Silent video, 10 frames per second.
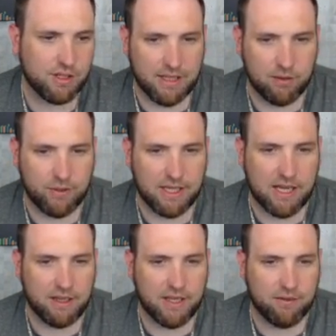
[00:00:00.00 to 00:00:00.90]
And then we
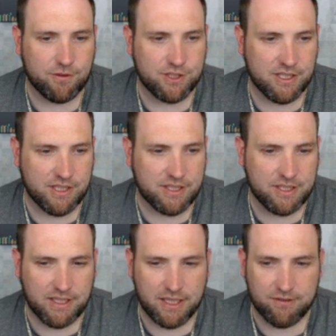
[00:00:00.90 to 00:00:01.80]
got leveraged
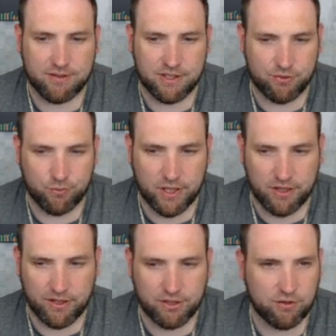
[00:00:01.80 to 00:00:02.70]
ETFs as
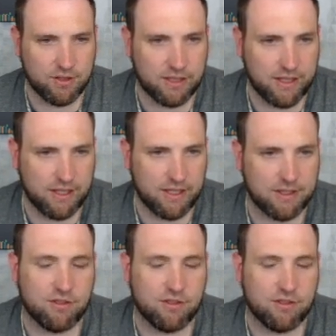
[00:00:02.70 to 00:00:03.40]
well that you can get in.